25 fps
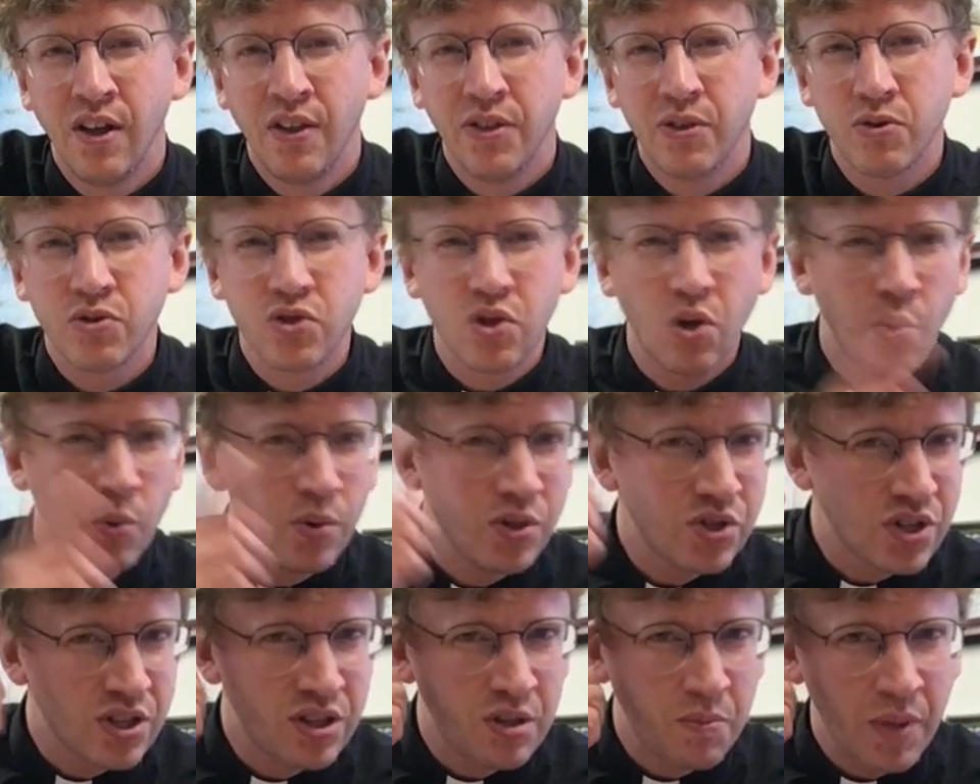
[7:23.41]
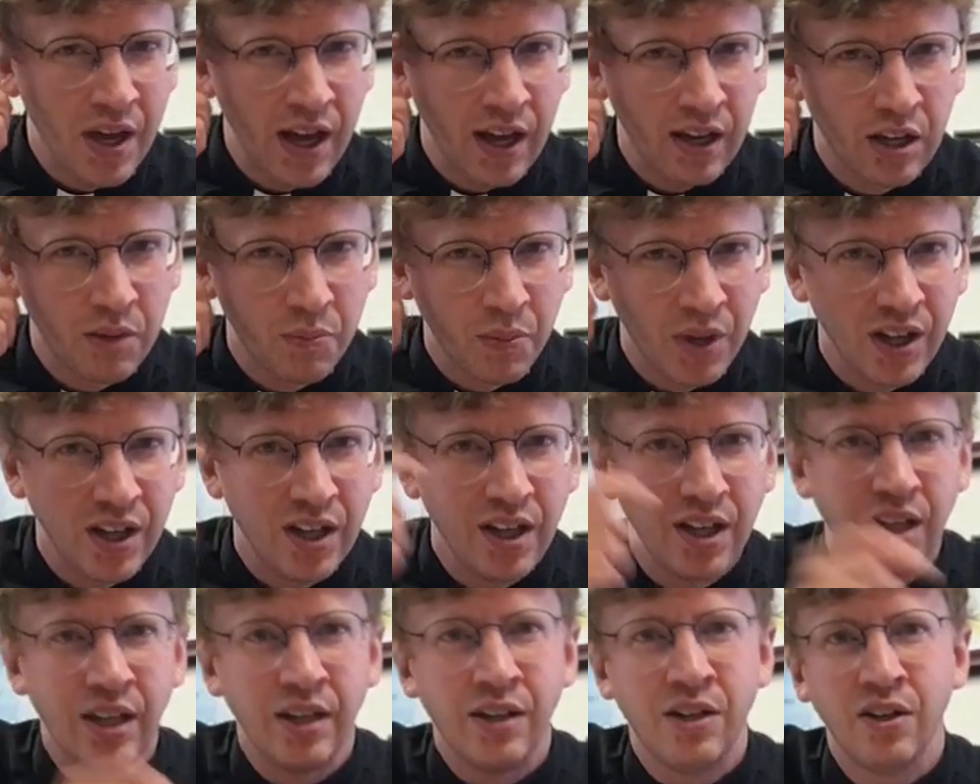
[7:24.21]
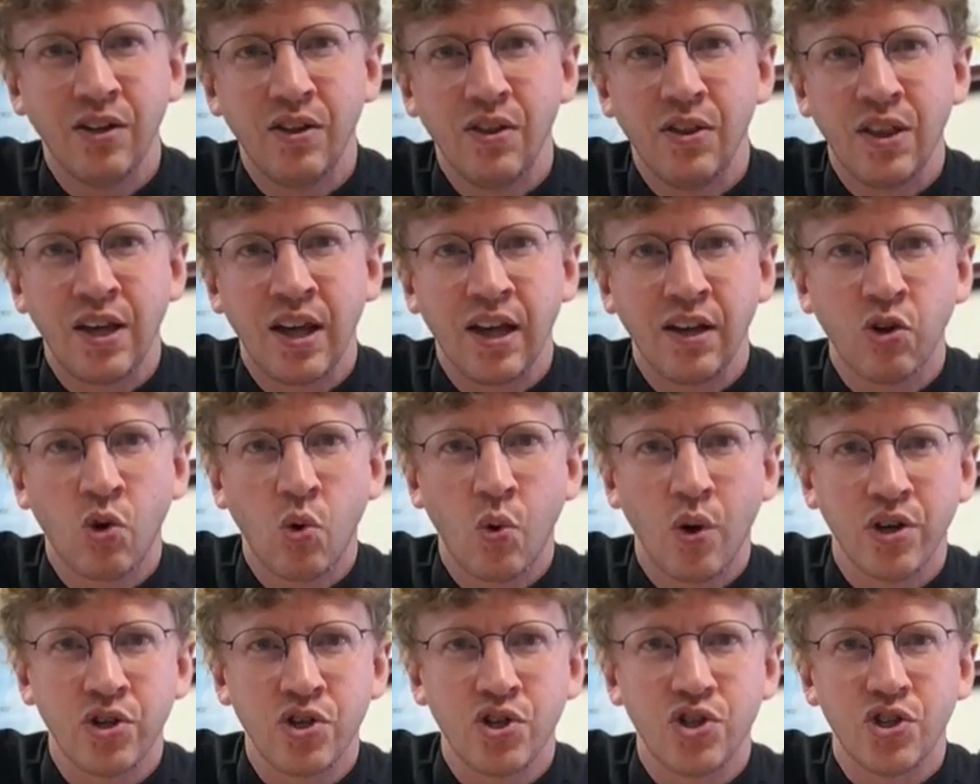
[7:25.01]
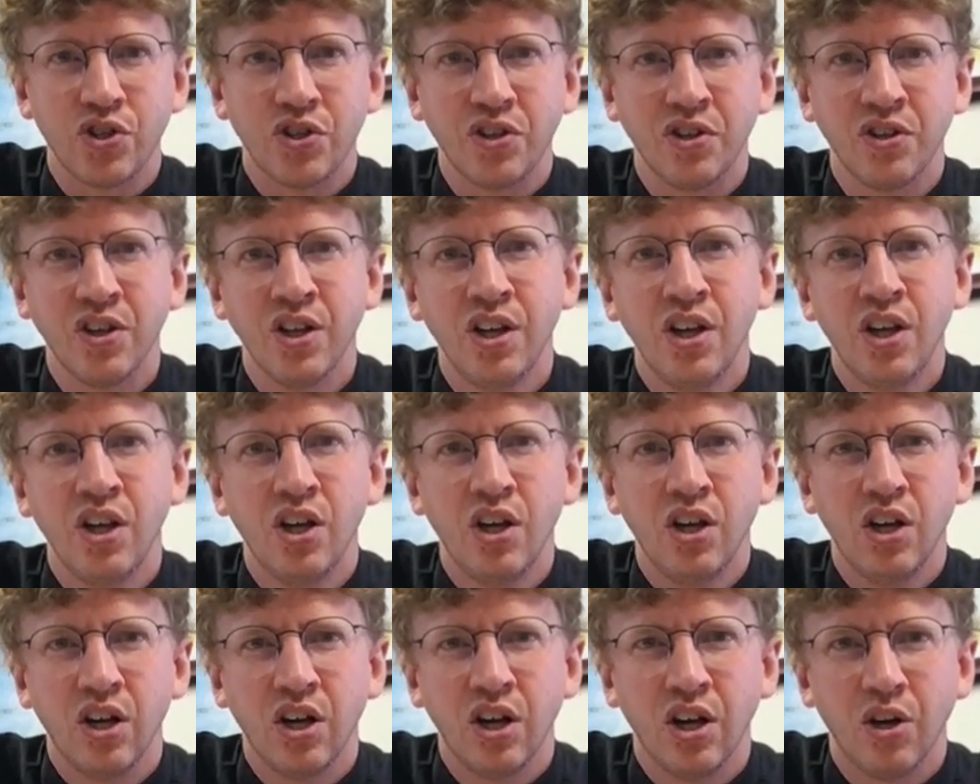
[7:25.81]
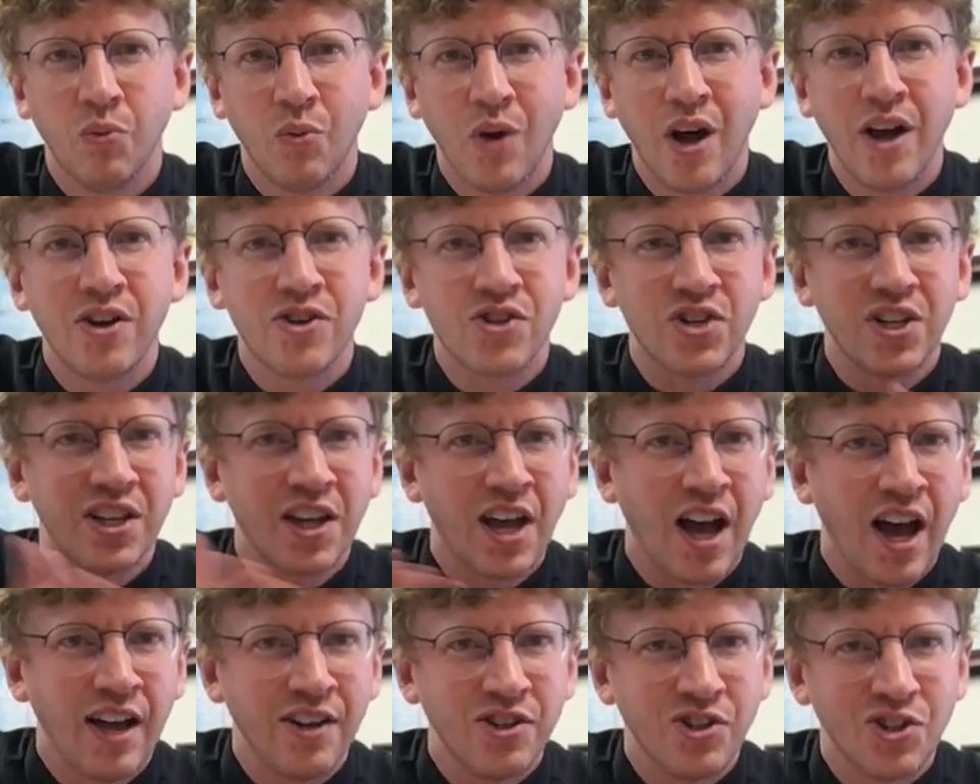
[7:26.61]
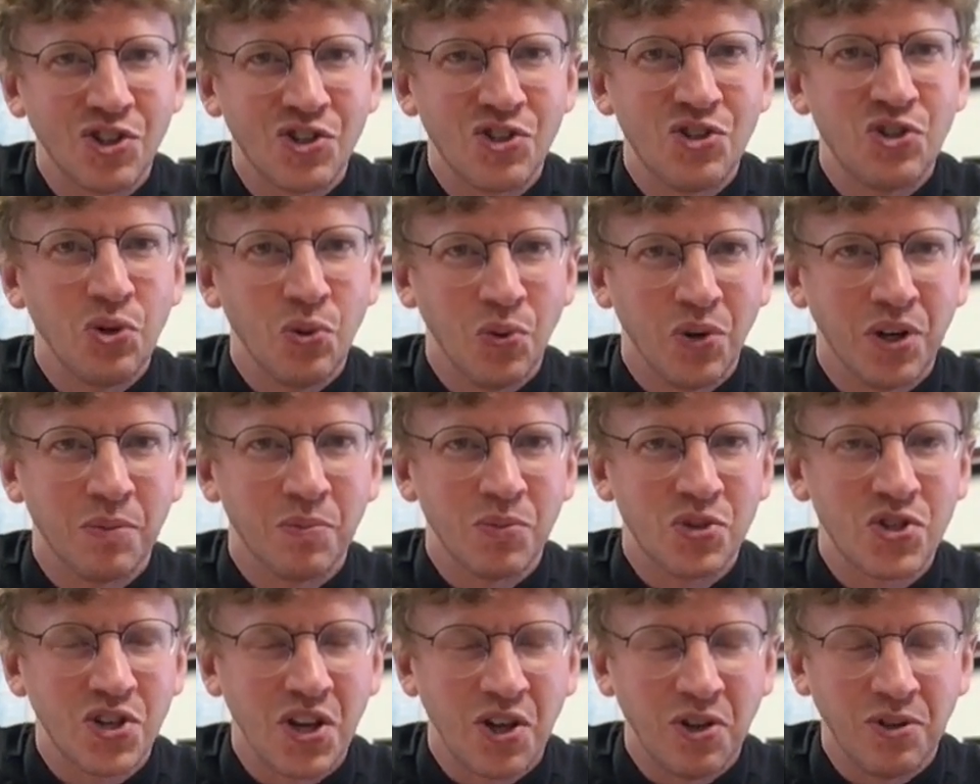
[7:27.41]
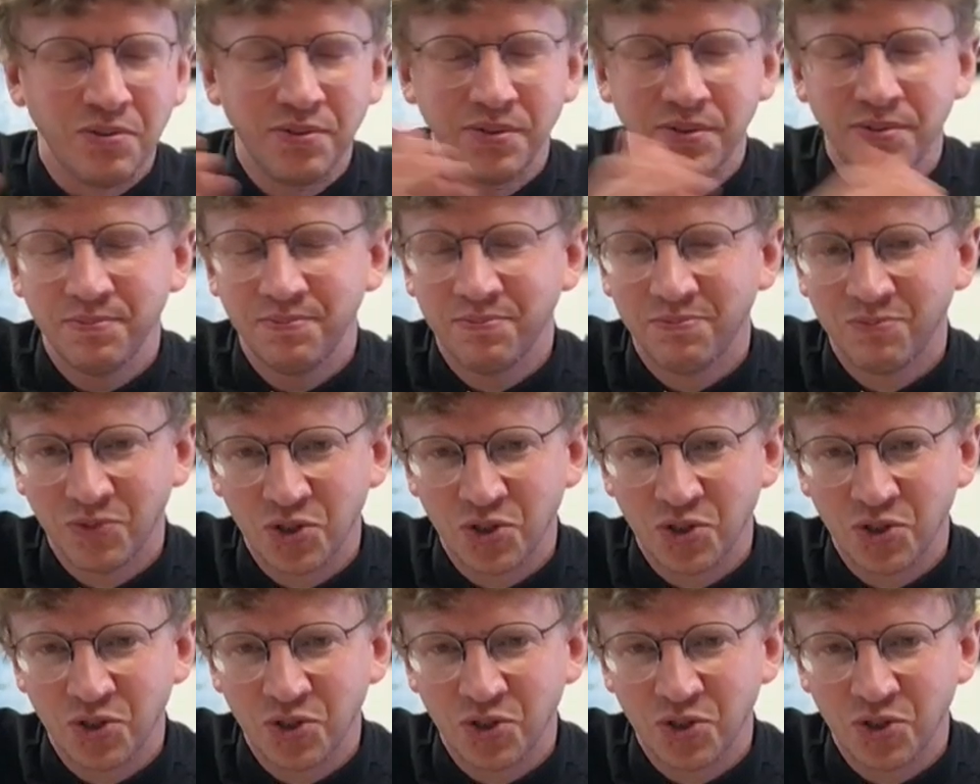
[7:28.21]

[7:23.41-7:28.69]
there's always in the back of my head that question uh, why doesn't God just do it himself?